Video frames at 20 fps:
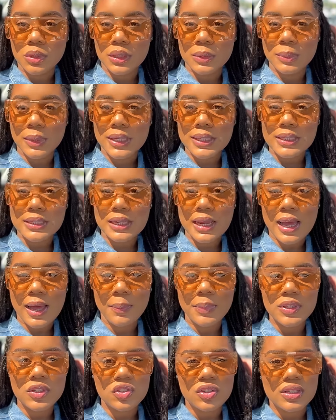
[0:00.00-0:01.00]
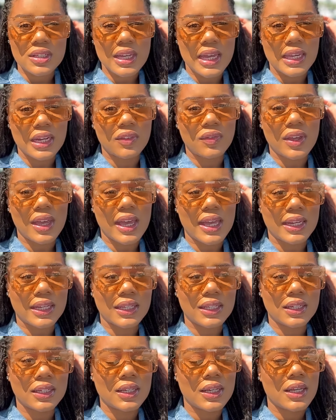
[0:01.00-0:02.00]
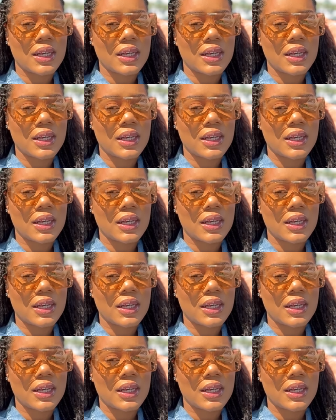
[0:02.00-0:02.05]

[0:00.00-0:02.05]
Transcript: the bus stop and just kind of edit